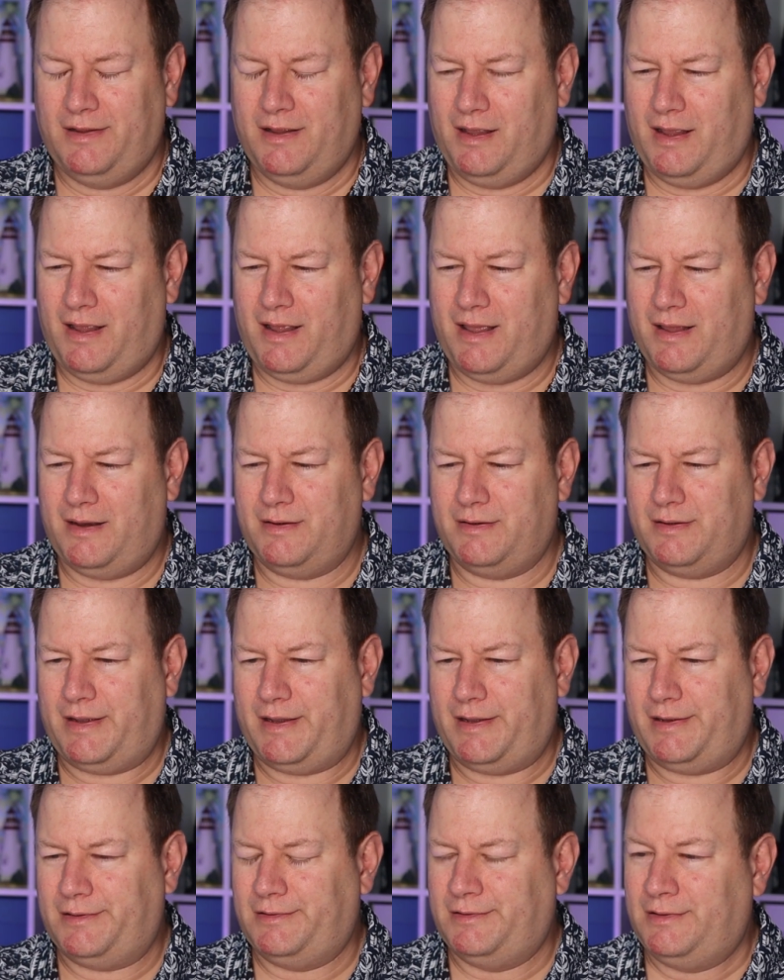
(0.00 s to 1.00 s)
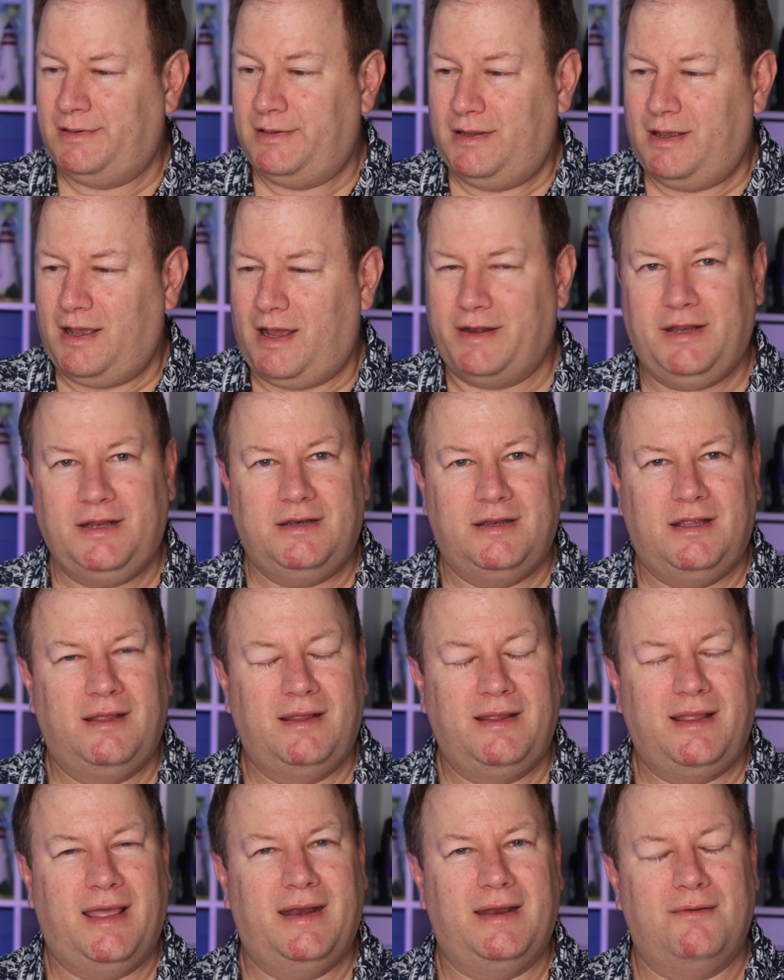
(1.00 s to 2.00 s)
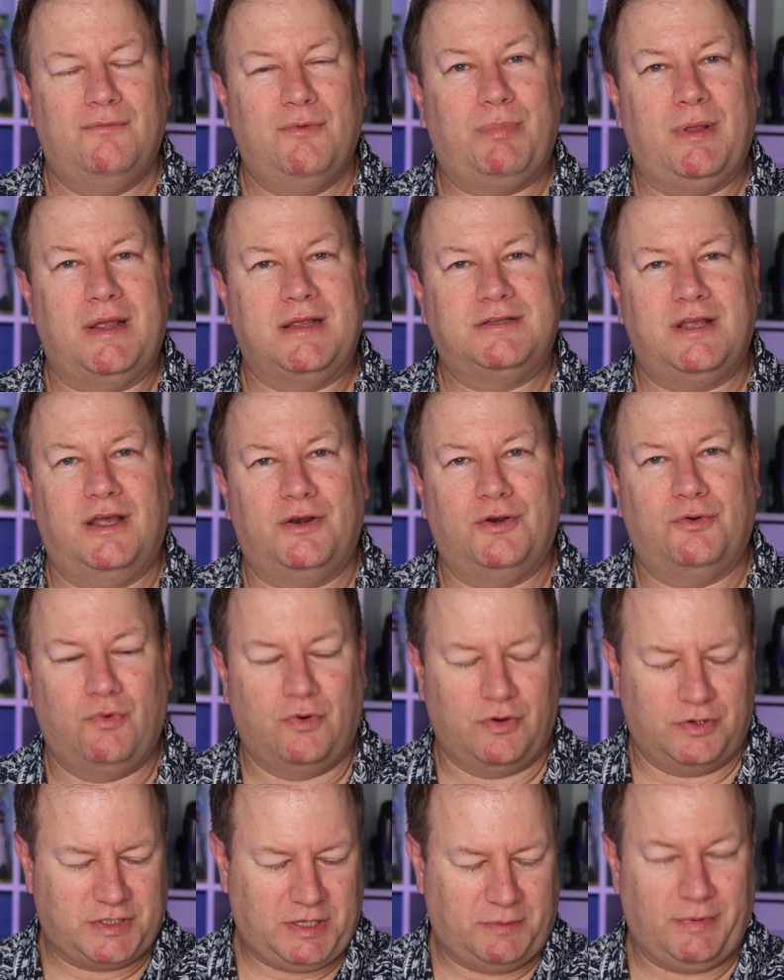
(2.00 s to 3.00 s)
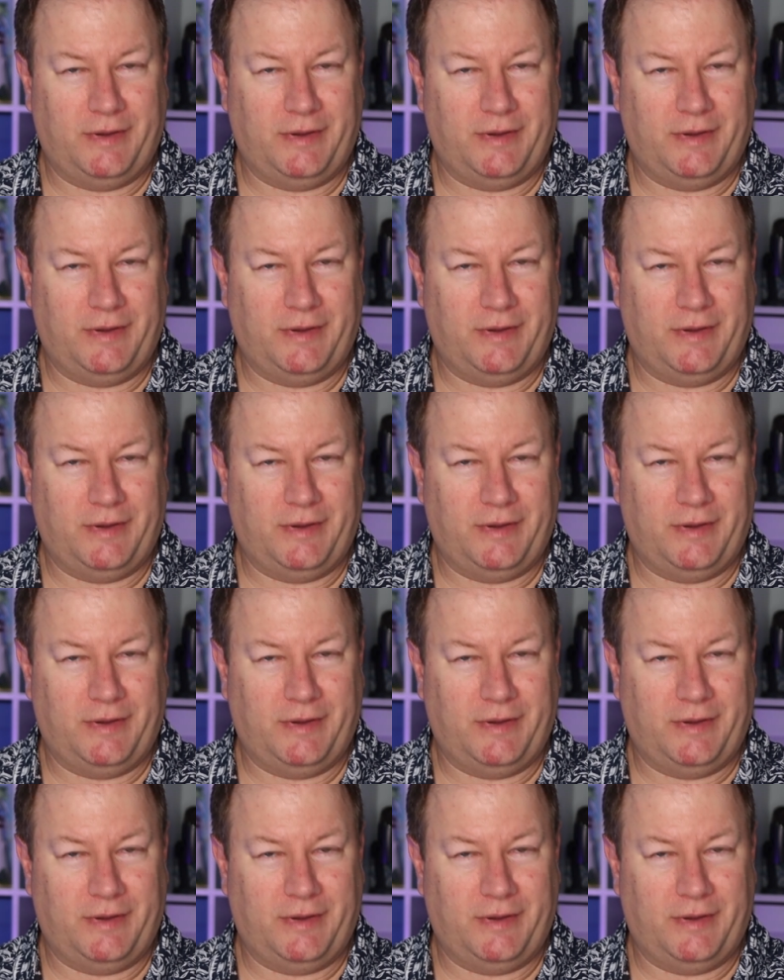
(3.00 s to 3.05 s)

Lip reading: and I did get it replaced under warranty,